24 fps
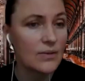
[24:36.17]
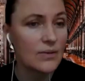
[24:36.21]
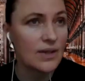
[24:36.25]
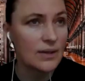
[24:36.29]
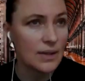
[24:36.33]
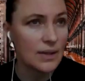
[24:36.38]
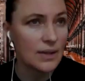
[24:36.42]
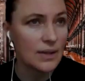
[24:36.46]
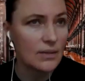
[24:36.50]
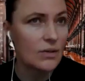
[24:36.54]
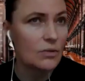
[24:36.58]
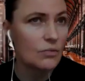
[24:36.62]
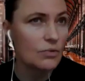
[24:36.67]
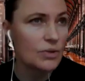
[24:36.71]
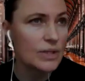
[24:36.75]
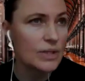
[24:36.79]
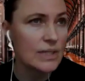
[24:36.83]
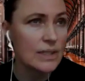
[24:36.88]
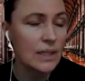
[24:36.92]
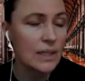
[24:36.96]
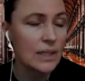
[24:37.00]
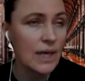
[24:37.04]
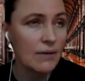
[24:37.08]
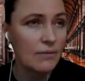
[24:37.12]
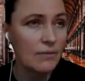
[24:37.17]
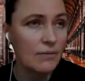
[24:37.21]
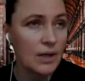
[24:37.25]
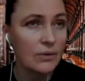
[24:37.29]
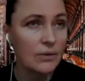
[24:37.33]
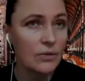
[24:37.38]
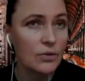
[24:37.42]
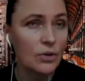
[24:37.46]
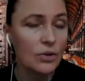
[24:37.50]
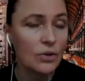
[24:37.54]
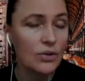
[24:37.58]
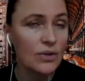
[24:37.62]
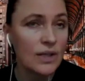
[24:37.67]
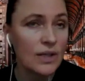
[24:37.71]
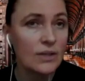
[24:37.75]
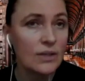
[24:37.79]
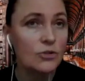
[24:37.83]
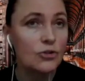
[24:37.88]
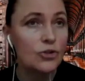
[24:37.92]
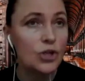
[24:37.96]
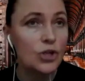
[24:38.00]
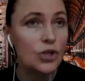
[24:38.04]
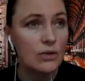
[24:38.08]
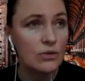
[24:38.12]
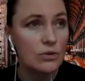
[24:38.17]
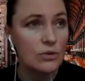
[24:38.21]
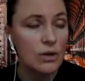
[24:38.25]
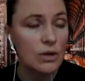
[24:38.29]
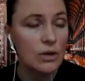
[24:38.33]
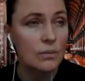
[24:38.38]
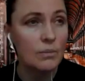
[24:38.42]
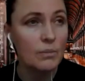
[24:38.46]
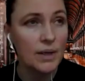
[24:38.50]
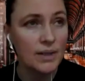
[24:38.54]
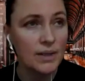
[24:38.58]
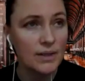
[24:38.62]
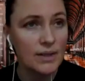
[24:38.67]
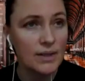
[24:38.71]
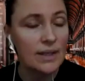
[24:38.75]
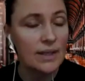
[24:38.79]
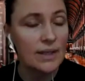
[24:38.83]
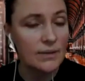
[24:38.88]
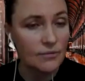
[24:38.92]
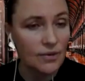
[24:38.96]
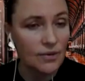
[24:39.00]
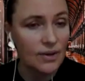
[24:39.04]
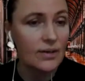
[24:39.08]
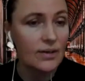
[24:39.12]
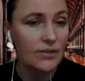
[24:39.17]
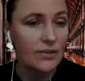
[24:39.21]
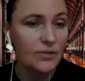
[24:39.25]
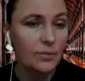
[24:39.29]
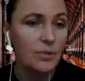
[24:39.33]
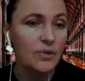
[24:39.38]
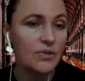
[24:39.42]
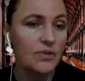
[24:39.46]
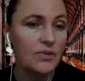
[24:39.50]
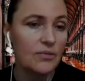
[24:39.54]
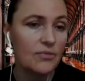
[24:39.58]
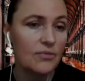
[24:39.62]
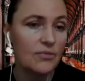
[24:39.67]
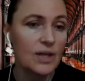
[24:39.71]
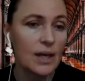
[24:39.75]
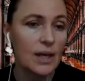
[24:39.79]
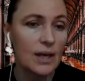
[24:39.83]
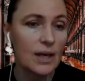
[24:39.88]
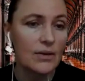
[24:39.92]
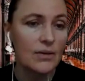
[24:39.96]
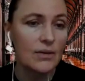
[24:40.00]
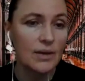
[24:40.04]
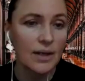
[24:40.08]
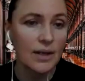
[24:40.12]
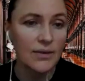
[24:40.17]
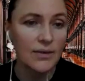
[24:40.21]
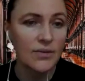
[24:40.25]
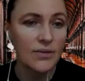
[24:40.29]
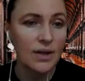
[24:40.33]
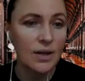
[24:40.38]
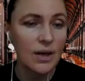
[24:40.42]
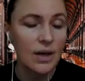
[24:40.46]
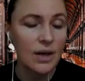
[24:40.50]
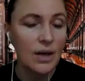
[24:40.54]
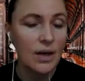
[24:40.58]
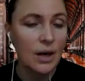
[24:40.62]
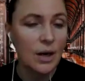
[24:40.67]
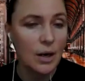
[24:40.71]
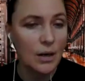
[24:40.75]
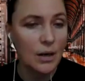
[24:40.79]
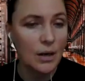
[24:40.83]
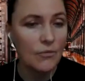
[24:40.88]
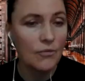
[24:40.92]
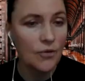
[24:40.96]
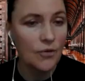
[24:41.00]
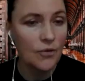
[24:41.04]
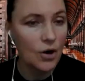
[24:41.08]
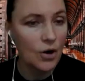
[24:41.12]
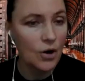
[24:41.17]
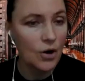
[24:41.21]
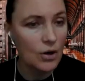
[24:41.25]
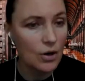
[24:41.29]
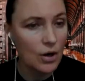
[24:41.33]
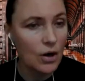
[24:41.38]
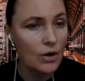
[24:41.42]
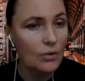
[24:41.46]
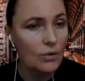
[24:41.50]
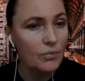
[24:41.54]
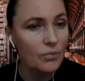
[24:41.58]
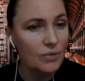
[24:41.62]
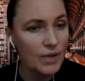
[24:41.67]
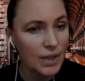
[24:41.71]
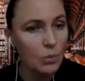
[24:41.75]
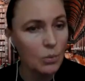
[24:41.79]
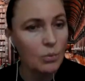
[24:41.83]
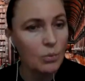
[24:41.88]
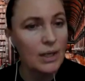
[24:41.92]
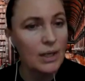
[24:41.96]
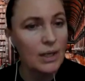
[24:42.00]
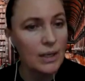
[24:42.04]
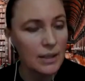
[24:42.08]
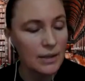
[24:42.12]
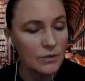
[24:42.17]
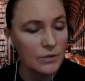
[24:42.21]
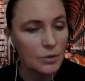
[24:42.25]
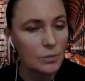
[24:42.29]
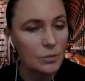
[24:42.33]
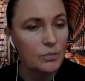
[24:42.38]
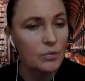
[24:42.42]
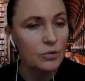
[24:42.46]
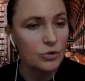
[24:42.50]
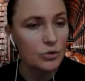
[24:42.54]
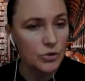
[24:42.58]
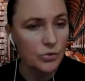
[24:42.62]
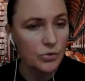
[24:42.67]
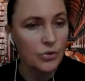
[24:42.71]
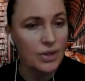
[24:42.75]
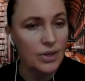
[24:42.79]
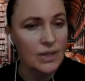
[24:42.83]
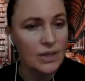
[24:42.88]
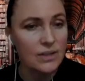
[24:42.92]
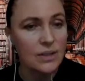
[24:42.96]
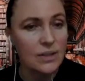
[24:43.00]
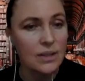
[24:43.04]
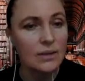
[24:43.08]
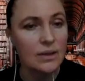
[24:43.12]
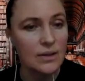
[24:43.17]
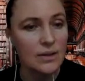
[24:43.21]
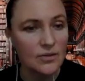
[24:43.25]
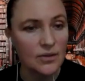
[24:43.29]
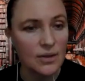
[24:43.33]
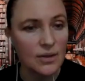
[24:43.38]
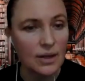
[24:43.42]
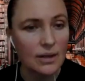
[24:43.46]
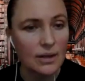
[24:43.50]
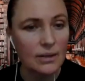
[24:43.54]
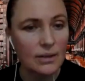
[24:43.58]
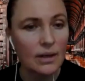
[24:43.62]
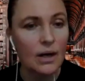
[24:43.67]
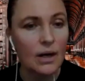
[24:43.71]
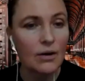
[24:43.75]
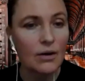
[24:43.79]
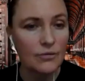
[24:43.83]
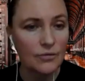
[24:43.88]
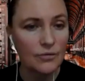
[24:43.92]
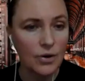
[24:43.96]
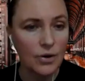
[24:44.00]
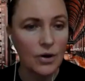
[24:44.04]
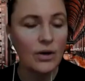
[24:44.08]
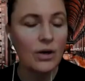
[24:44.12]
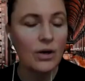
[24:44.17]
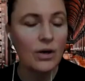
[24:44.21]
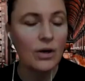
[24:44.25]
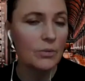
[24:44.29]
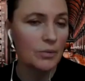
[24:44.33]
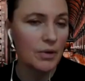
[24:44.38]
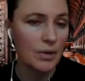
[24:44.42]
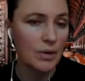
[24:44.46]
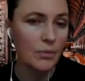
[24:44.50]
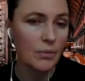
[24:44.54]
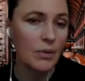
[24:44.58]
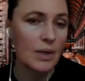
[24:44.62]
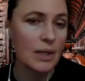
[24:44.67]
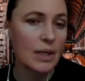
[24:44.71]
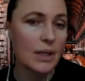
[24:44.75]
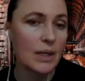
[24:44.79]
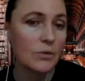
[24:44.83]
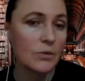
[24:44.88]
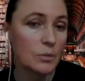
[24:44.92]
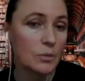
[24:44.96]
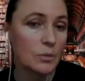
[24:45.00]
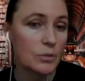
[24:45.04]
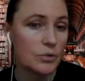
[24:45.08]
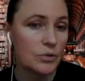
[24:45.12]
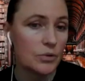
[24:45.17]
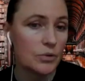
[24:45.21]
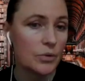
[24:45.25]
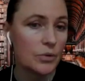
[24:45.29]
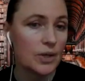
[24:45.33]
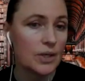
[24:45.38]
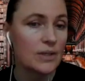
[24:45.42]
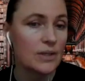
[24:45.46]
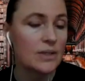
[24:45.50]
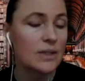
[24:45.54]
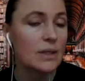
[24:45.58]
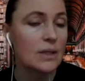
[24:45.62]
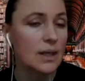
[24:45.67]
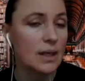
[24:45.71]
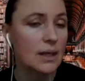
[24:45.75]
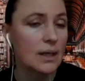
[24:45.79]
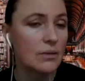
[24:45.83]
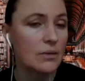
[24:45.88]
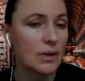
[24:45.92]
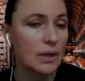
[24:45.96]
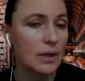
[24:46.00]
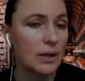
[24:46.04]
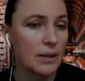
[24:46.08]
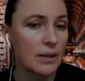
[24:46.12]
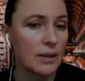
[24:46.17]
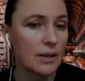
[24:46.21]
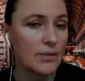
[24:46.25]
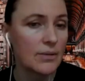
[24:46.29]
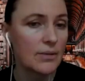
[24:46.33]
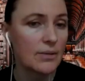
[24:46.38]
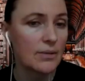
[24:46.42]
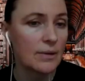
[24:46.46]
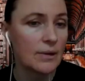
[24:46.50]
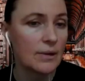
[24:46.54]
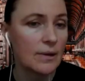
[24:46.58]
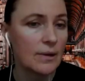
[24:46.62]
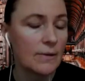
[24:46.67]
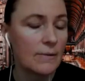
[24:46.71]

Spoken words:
setting the risk level, not in general, but in very specific areas. How far are we willing to push things in this area? How far are we willing to push things in other areas?